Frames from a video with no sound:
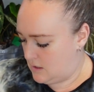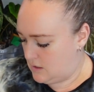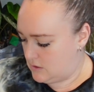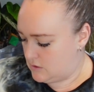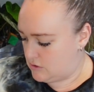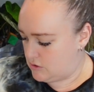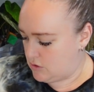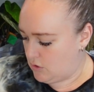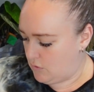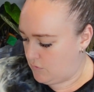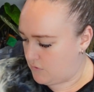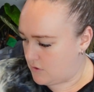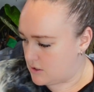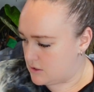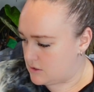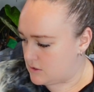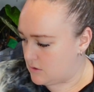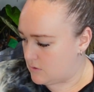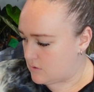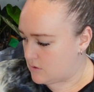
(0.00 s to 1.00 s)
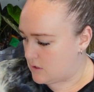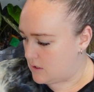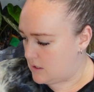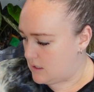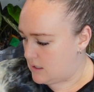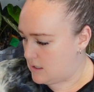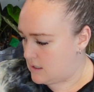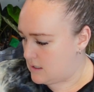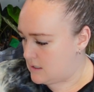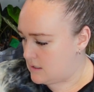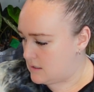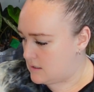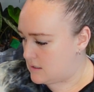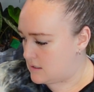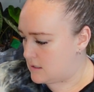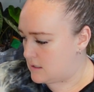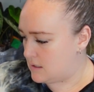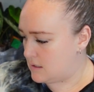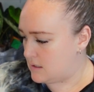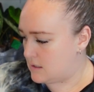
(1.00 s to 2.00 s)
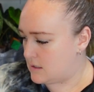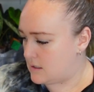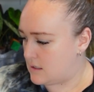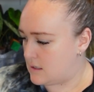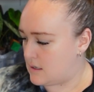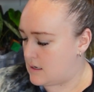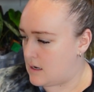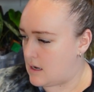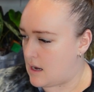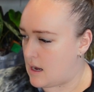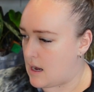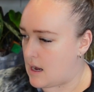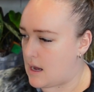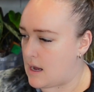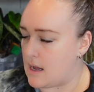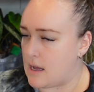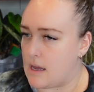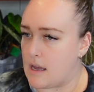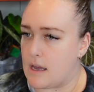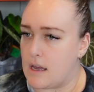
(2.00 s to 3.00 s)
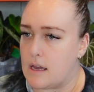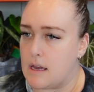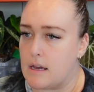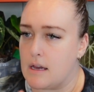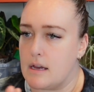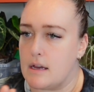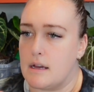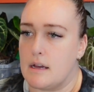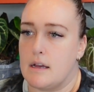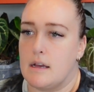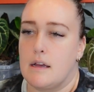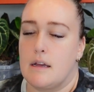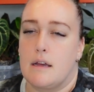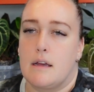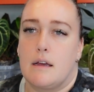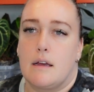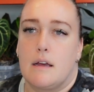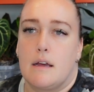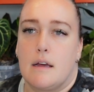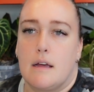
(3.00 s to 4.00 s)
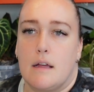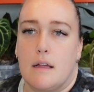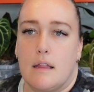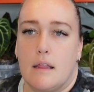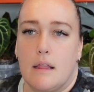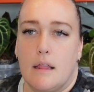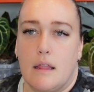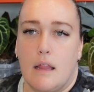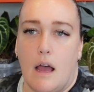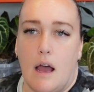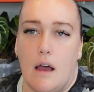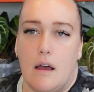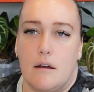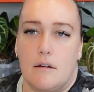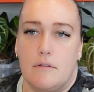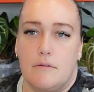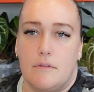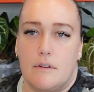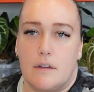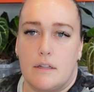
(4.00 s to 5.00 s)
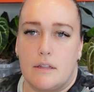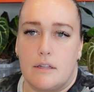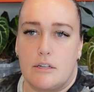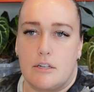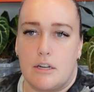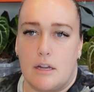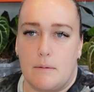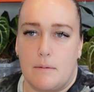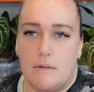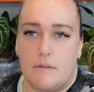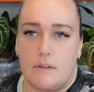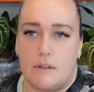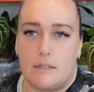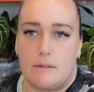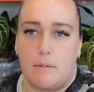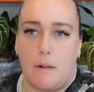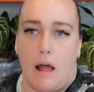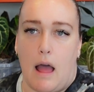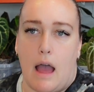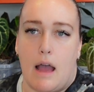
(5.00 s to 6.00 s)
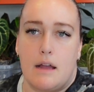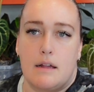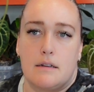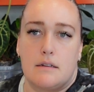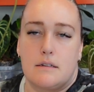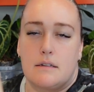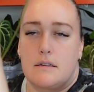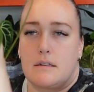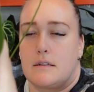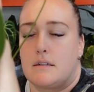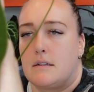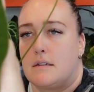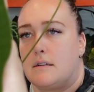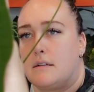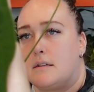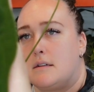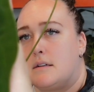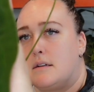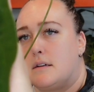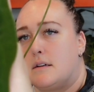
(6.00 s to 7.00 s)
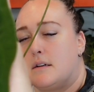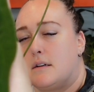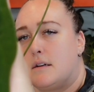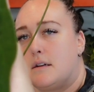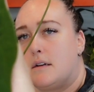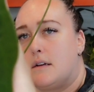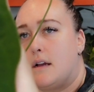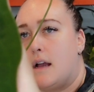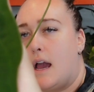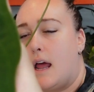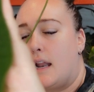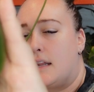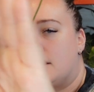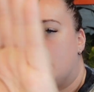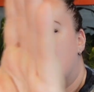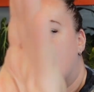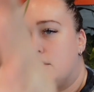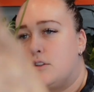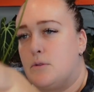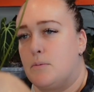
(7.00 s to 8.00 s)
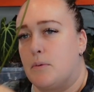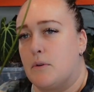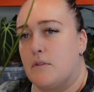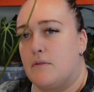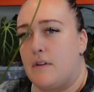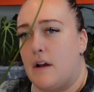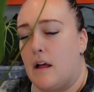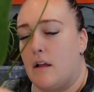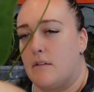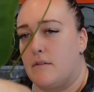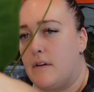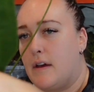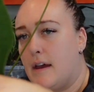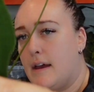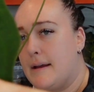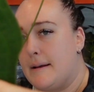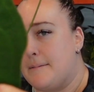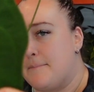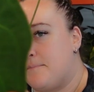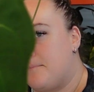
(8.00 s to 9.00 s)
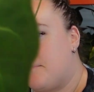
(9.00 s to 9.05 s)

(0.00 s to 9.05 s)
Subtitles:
So far, so good. I love the shape of this plant. And it's super velvet.